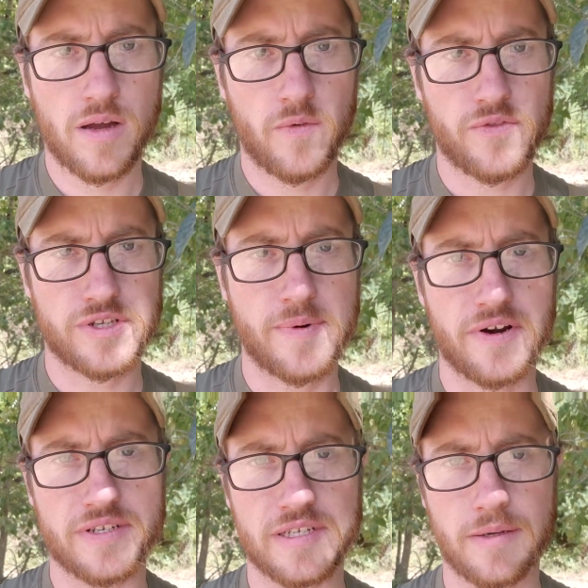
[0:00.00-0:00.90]

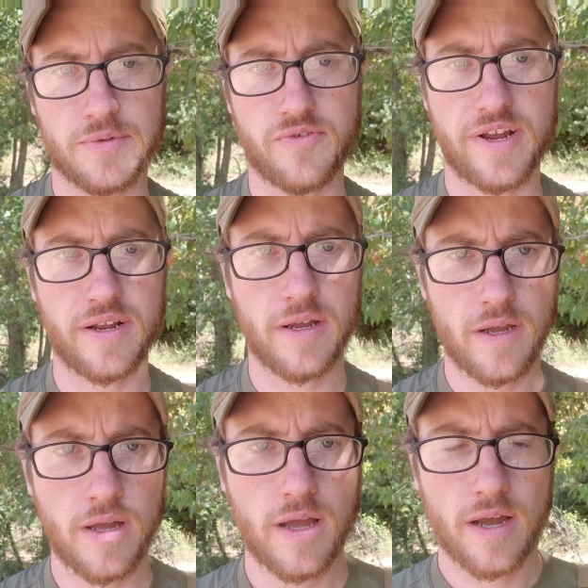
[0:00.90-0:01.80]
Spirit Systems rig,
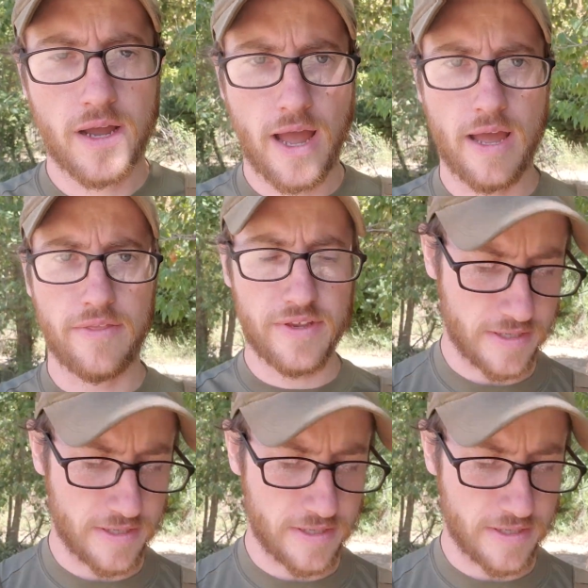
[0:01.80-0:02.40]
and this